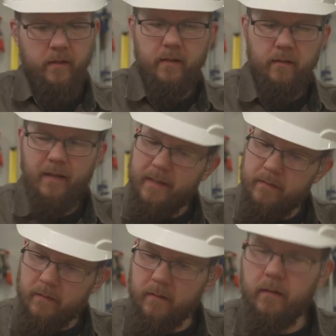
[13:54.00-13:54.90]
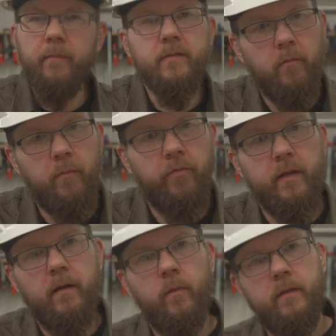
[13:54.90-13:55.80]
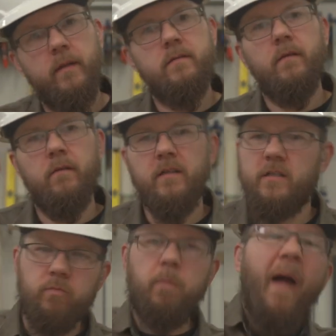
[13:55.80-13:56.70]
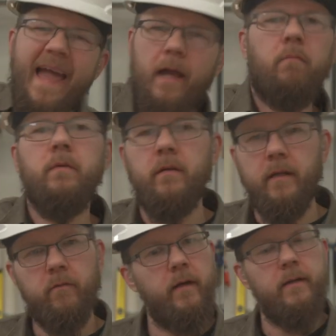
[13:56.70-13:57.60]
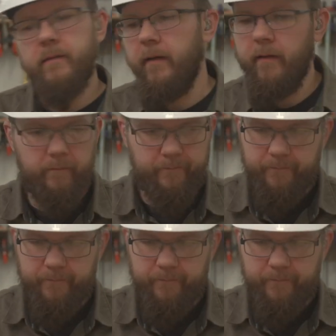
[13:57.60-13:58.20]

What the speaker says: care. You could club someone pretty good with this though. You just, bam, you know, get right in there.